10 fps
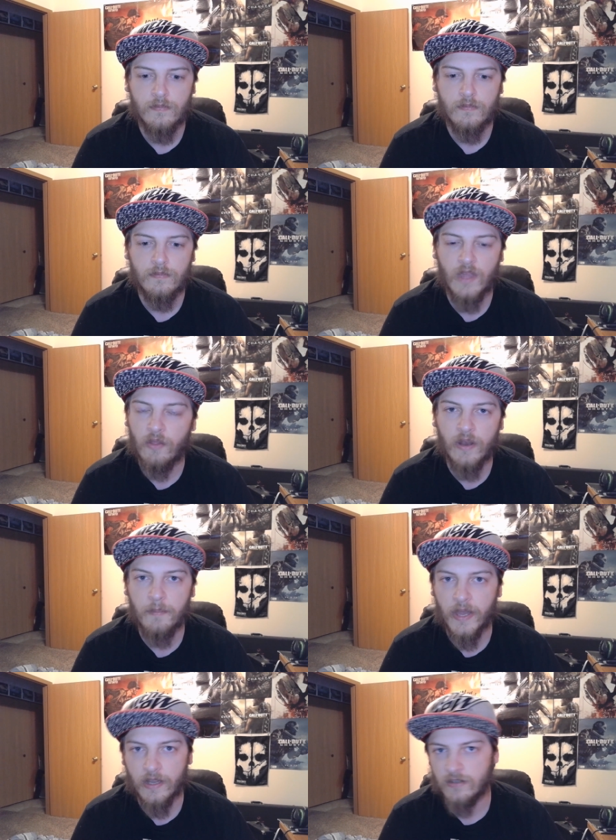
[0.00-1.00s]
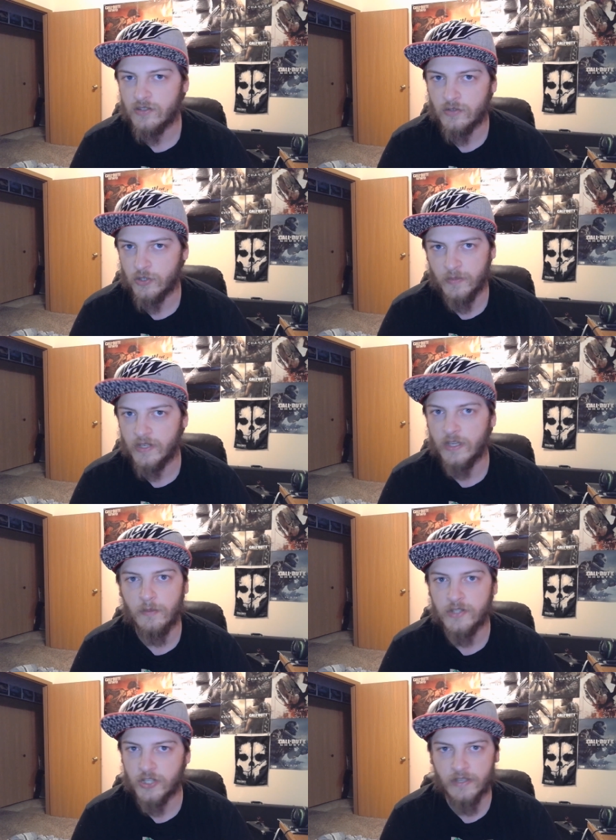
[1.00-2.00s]
Now that I'm back on social media, I'll
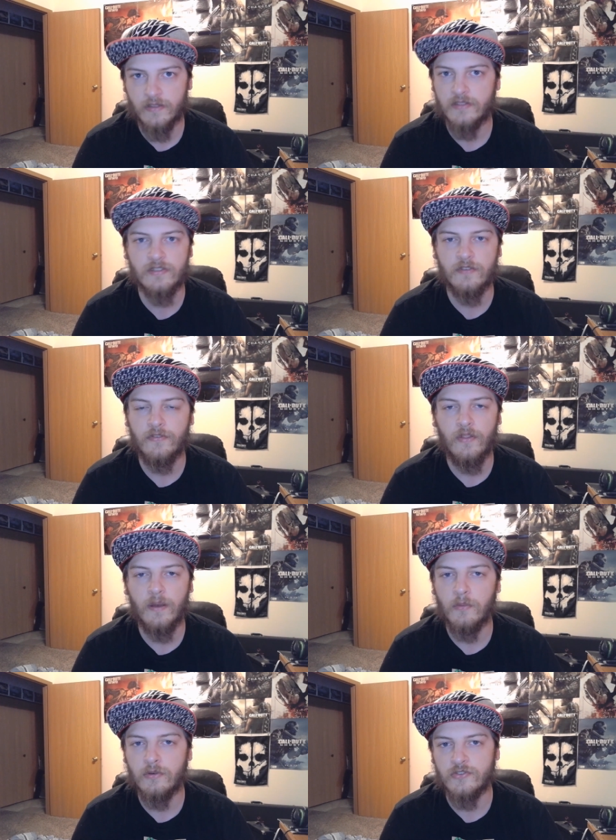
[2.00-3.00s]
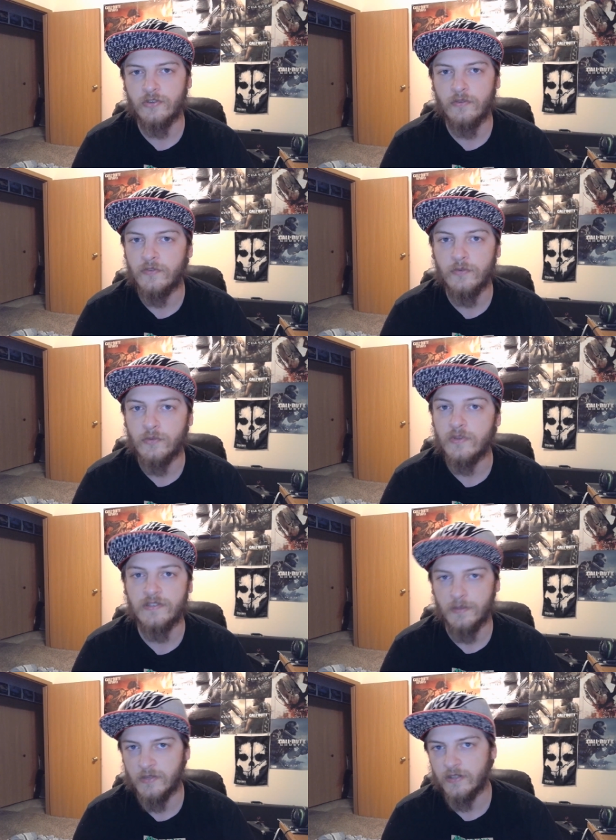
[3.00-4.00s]
be checking that stuff a lot more. So if you do need
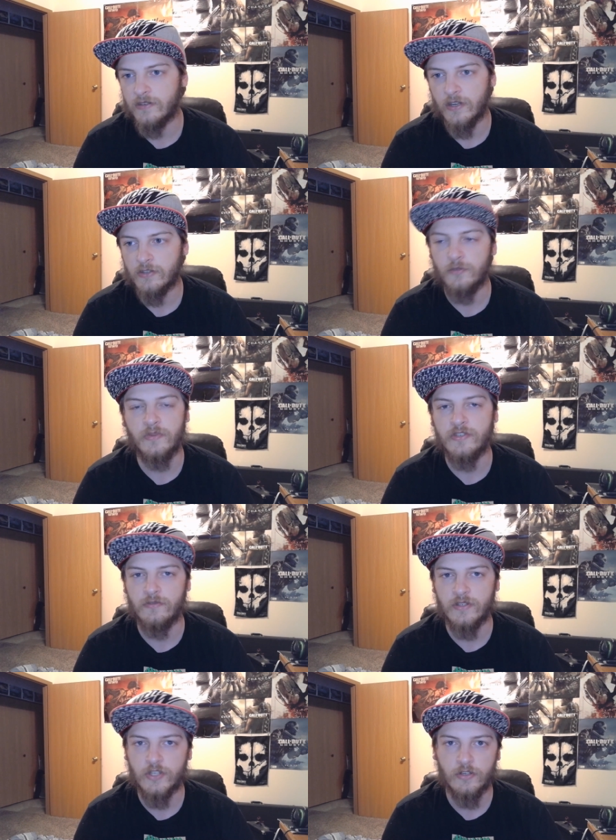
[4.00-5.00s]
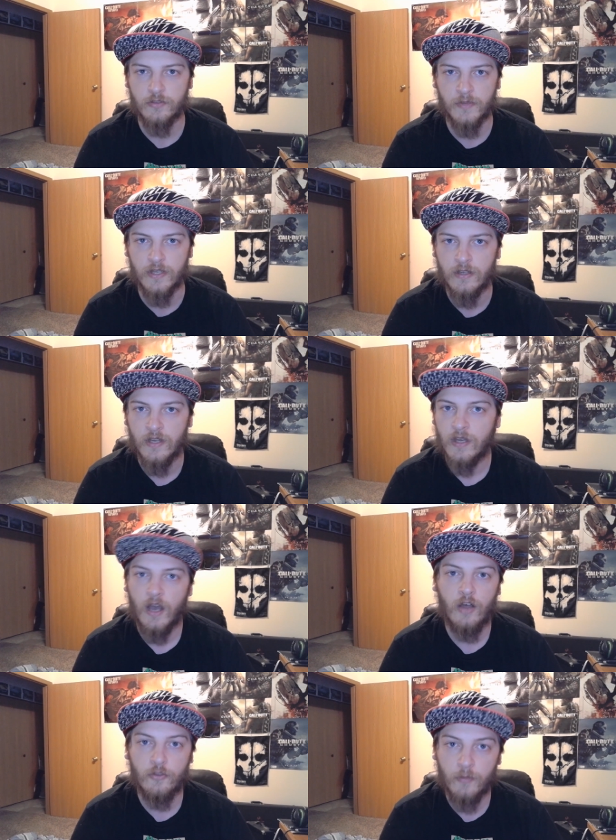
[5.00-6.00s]
somebody to talk to, please reach out to me.
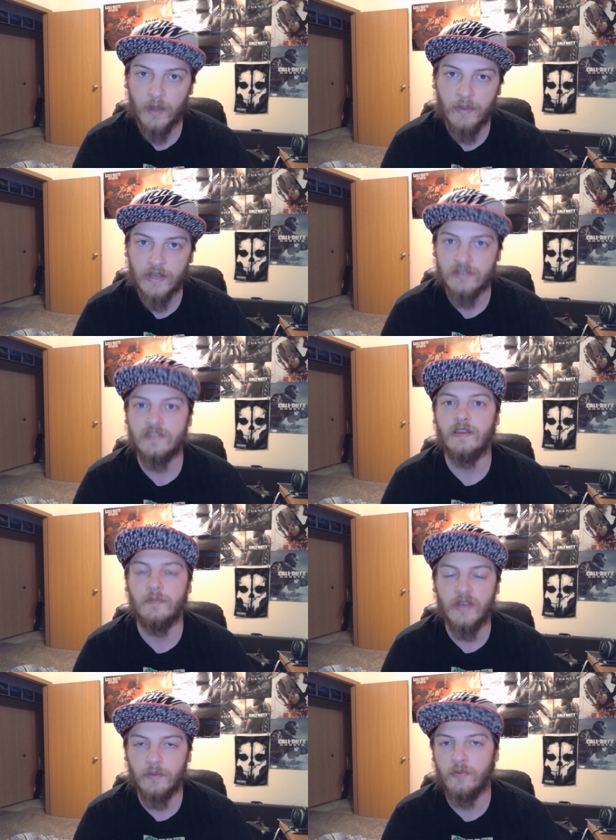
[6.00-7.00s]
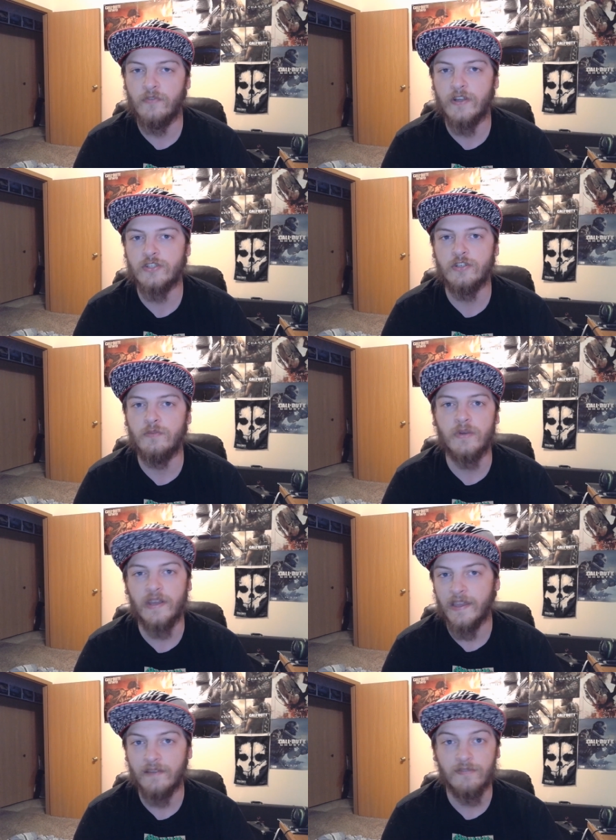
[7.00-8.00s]
I'll do my best. I'm not a professional, but
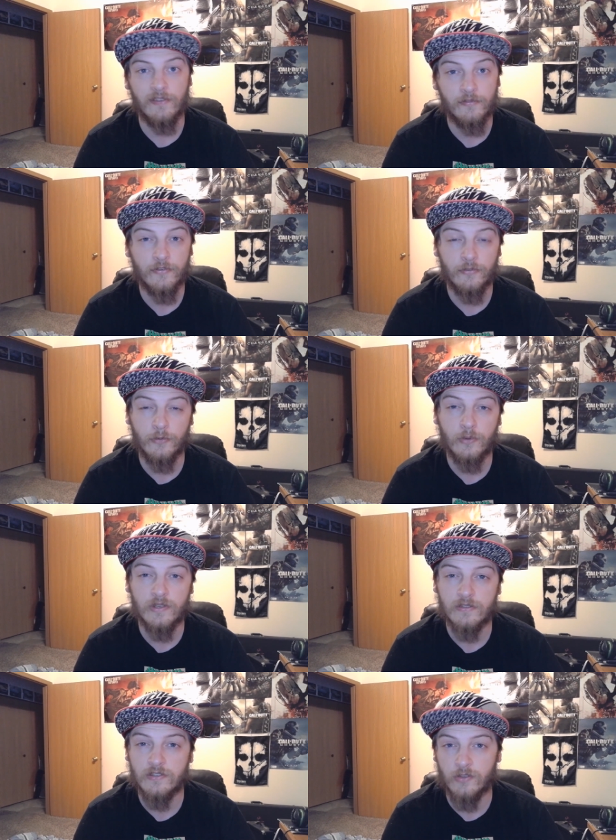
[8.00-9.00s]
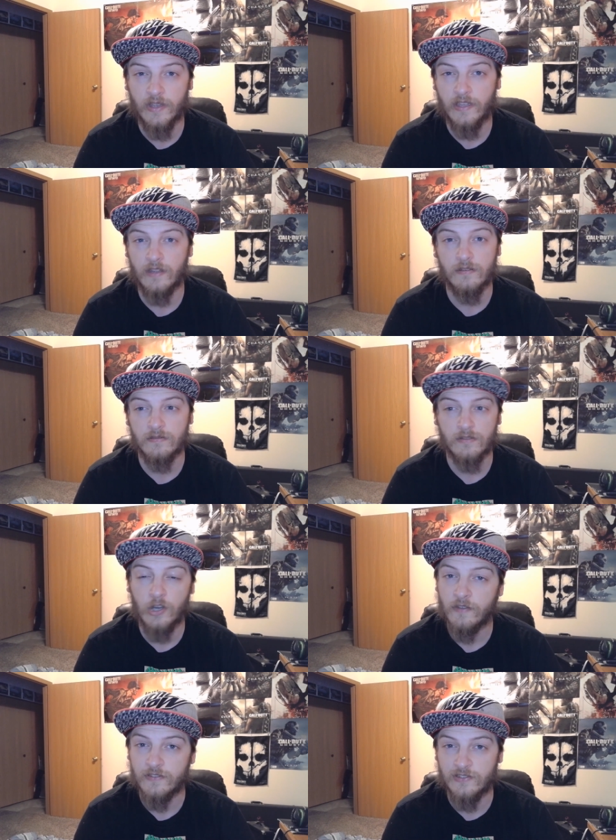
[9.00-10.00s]
I have lived through it, so I can
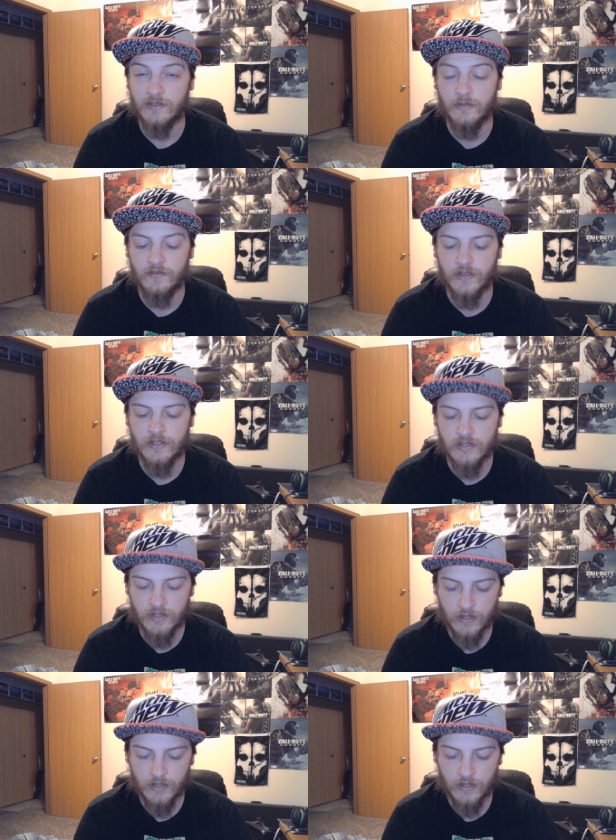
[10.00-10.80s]
offer some advice.